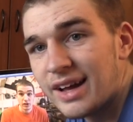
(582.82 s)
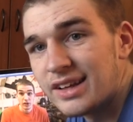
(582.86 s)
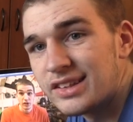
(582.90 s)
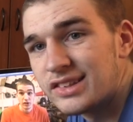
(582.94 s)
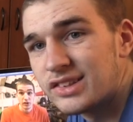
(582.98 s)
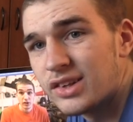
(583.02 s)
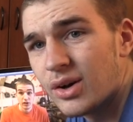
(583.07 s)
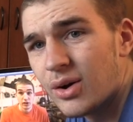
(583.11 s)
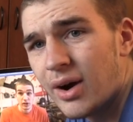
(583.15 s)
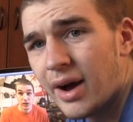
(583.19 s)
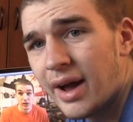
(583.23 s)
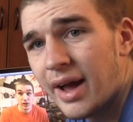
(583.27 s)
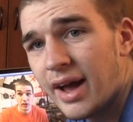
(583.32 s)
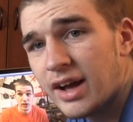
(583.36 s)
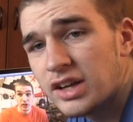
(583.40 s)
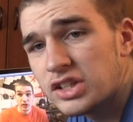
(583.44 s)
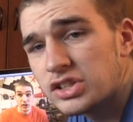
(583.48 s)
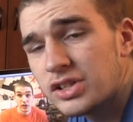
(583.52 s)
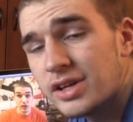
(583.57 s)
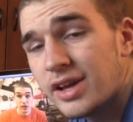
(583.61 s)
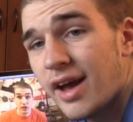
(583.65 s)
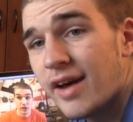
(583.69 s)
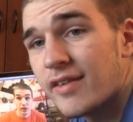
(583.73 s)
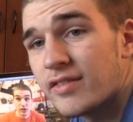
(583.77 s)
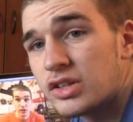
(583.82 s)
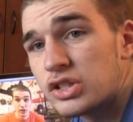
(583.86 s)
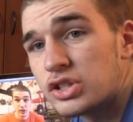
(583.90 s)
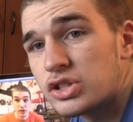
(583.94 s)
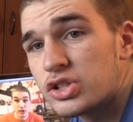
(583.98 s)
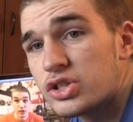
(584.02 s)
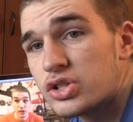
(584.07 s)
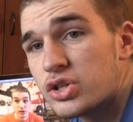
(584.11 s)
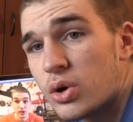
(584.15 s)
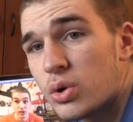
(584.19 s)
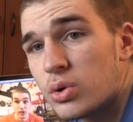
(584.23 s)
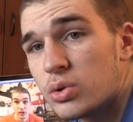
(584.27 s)
guys, so I actually haven't
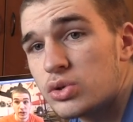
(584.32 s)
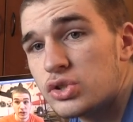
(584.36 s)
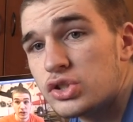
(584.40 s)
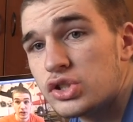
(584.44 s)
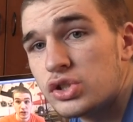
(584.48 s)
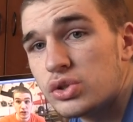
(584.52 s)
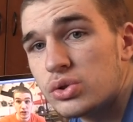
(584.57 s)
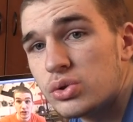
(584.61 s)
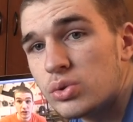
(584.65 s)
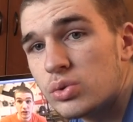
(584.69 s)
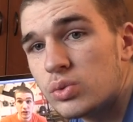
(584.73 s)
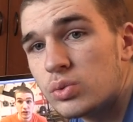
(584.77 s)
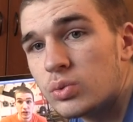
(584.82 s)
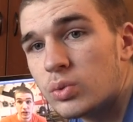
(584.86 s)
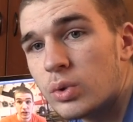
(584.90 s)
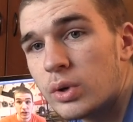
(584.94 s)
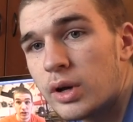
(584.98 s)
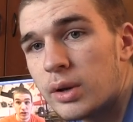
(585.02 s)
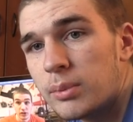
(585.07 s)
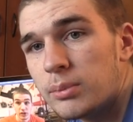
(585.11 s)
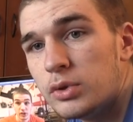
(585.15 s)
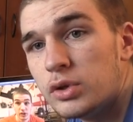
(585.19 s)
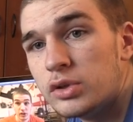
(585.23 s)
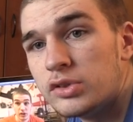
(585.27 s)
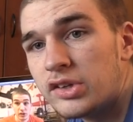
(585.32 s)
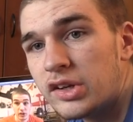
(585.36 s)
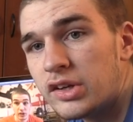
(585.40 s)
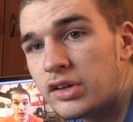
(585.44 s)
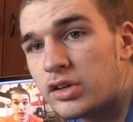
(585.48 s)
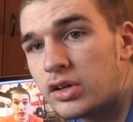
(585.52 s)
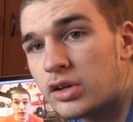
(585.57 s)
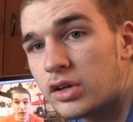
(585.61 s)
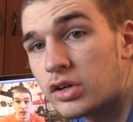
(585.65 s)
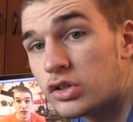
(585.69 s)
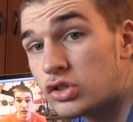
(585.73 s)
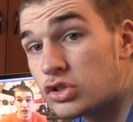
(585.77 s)
showed you what I'm using
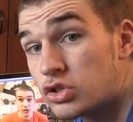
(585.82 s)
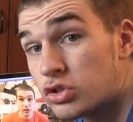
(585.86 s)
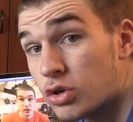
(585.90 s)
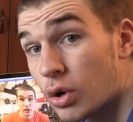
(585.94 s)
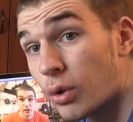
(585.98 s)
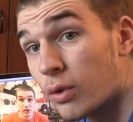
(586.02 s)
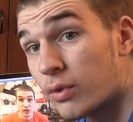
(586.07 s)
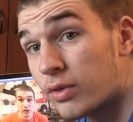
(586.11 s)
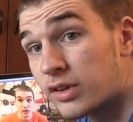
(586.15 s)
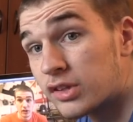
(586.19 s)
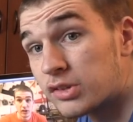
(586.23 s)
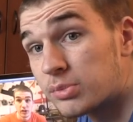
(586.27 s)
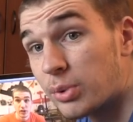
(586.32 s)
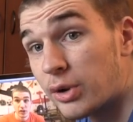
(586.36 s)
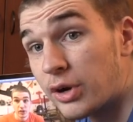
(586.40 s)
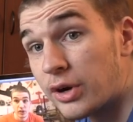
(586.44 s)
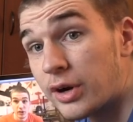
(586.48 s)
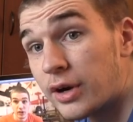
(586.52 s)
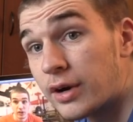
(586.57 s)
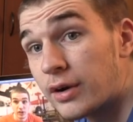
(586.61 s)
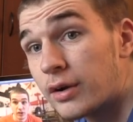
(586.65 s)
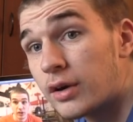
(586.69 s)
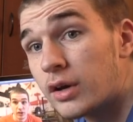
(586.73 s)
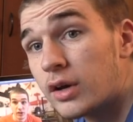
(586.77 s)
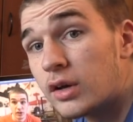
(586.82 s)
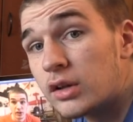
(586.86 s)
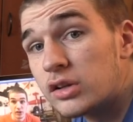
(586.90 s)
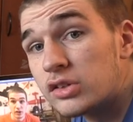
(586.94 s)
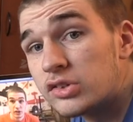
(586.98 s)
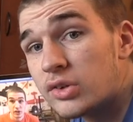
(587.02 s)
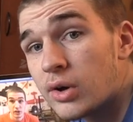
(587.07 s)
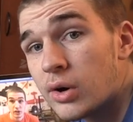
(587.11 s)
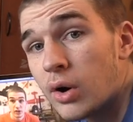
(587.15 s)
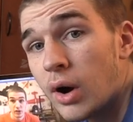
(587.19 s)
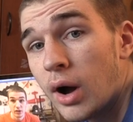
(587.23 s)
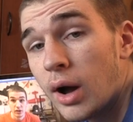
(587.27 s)
to control this printer.
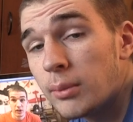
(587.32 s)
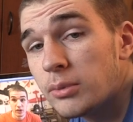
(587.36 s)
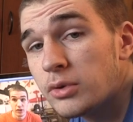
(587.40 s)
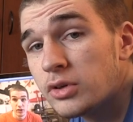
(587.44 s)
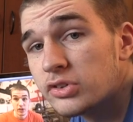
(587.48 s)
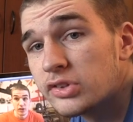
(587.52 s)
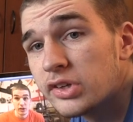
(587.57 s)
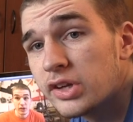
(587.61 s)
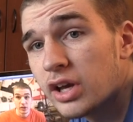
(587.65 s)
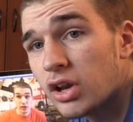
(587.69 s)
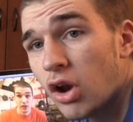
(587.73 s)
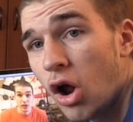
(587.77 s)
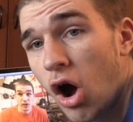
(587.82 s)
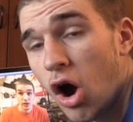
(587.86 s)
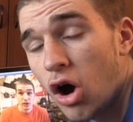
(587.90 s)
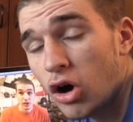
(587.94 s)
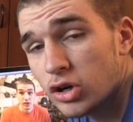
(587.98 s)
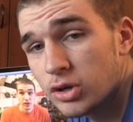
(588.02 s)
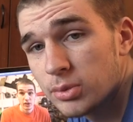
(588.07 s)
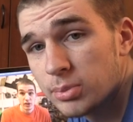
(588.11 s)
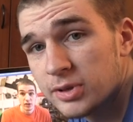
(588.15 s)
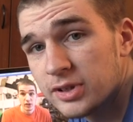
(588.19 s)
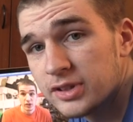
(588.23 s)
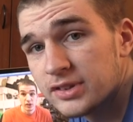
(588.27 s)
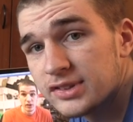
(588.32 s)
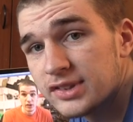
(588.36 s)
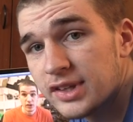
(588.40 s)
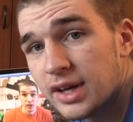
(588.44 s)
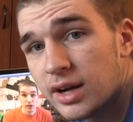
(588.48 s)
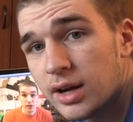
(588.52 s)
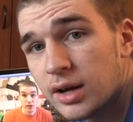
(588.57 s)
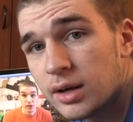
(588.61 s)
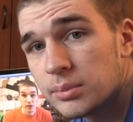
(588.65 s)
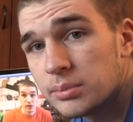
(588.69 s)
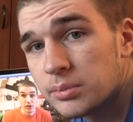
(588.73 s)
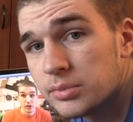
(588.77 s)
So I'm using an Octoprint
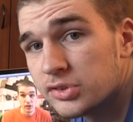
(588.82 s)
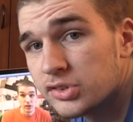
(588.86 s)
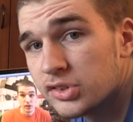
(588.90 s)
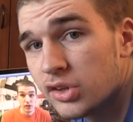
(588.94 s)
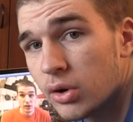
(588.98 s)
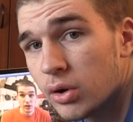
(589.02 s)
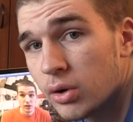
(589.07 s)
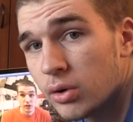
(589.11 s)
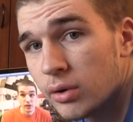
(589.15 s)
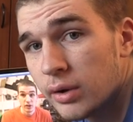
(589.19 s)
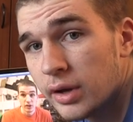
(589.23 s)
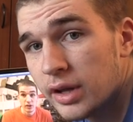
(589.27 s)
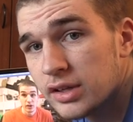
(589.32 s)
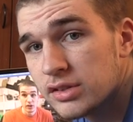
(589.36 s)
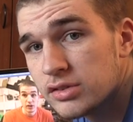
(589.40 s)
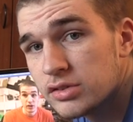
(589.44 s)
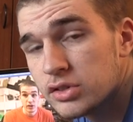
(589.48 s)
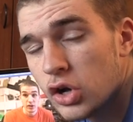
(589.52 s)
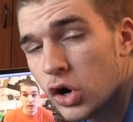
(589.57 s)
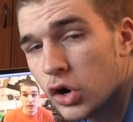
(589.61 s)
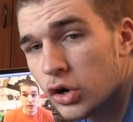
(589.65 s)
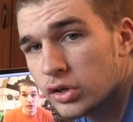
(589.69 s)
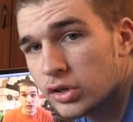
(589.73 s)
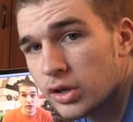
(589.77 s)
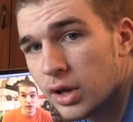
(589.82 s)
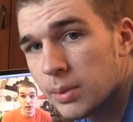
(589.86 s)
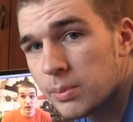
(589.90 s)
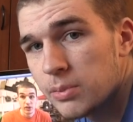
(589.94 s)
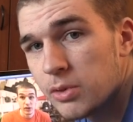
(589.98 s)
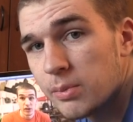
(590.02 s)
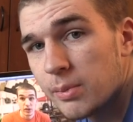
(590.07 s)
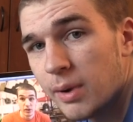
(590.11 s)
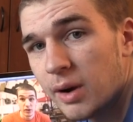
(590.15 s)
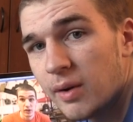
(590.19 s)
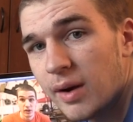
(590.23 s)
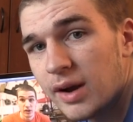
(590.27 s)
setup, so it's hooked up
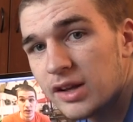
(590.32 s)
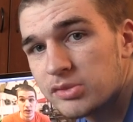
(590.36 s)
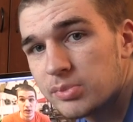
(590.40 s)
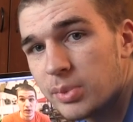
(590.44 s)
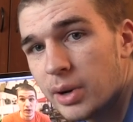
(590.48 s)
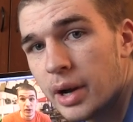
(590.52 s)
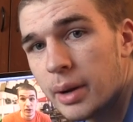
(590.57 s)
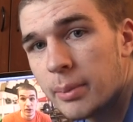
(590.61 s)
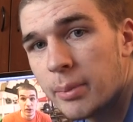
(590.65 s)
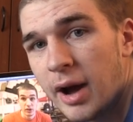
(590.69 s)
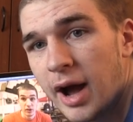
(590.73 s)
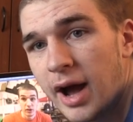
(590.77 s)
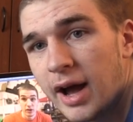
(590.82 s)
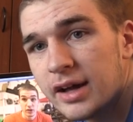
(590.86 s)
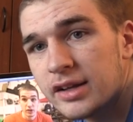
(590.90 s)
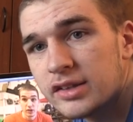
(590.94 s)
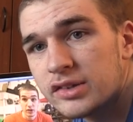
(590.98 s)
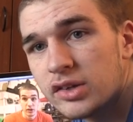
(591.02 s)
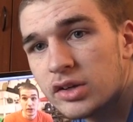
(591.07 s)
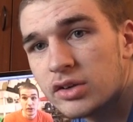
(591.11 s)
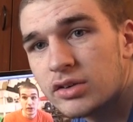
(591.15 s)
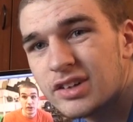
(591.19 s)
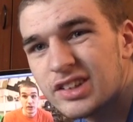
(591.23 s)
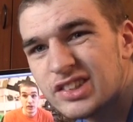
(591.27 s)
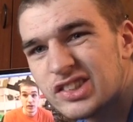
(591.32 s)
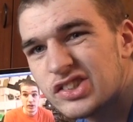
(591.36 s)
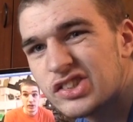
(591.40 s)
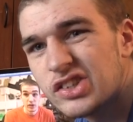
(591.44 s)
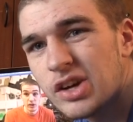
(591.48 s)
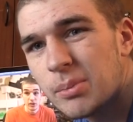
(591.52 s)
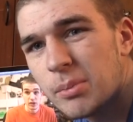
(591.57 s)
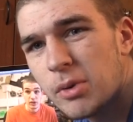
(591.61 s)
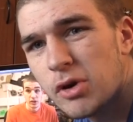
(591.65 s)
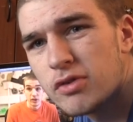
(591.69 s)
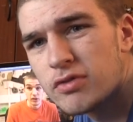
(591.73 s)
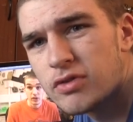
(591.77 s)
to my Raspberry Pi, so let's
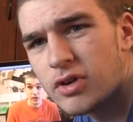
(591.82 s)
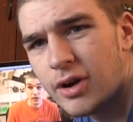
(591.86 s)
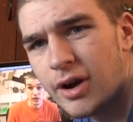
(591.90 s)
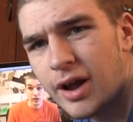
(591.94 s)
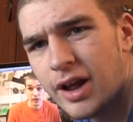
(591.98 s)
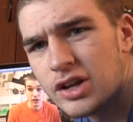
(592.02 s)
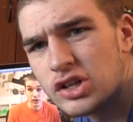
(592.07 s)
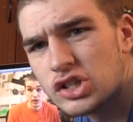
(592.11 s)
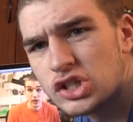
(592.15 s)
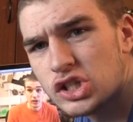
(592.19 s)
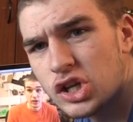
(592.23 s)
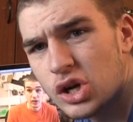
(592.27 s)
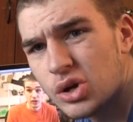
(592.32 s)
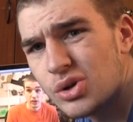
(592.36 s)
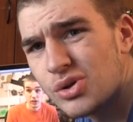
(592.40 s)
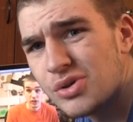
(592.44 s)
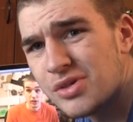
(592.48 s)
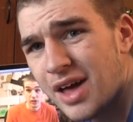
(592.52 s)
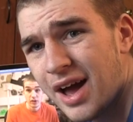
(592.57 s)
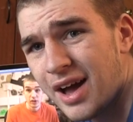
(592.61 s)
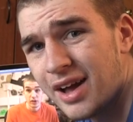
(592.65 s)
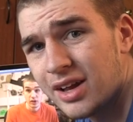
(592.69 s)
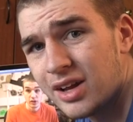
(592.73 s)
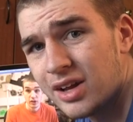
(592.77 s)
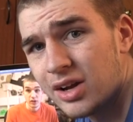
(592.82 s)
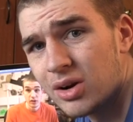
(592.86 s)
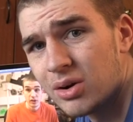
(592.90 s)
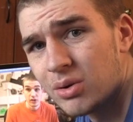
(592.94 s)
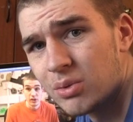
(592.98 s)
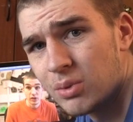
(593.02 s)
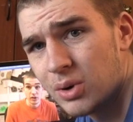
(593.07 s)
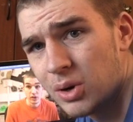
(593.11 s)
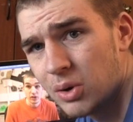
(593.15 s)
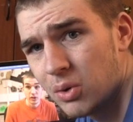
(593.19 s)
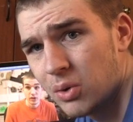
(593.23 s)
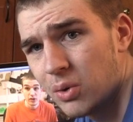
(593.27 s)
jump over and show you that here
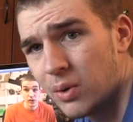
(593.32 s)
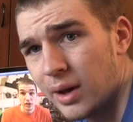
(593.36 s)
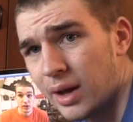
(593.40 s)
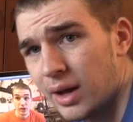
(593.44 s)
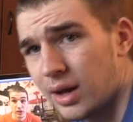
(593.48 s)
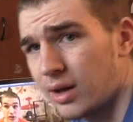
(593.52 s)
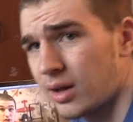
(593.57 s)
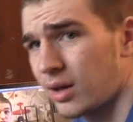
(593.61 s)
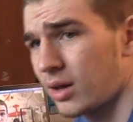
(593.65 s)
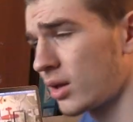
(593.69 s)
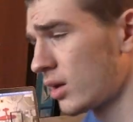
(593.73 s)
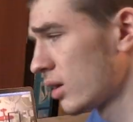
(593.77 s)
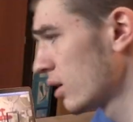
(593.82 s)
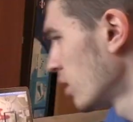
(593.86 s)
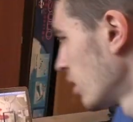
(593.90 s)
real quick.